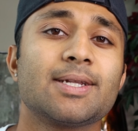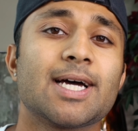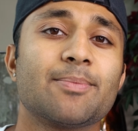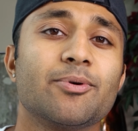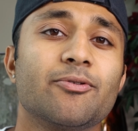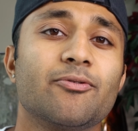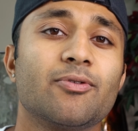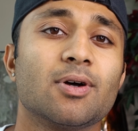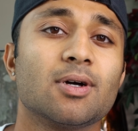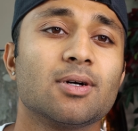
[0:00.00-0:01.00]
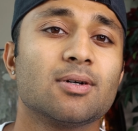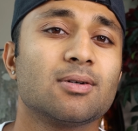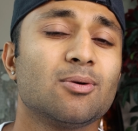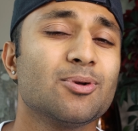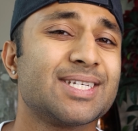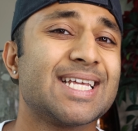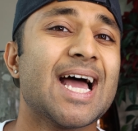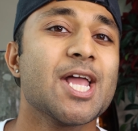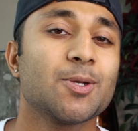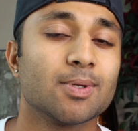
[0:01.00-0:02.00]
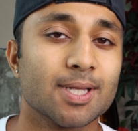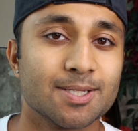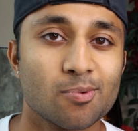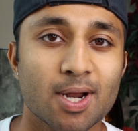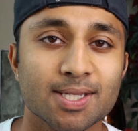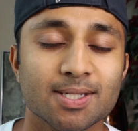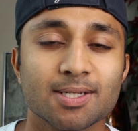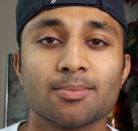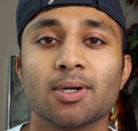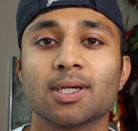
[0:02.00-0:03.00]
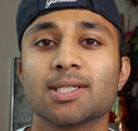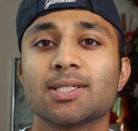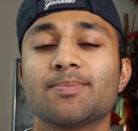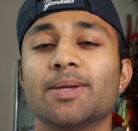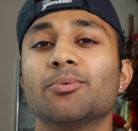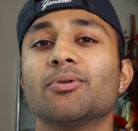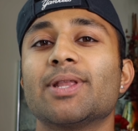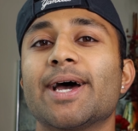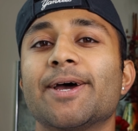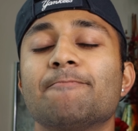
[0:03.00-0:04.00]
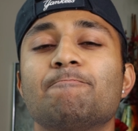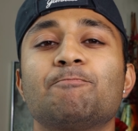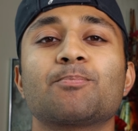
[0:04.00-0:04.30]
type of almost attachment that's present amongst people that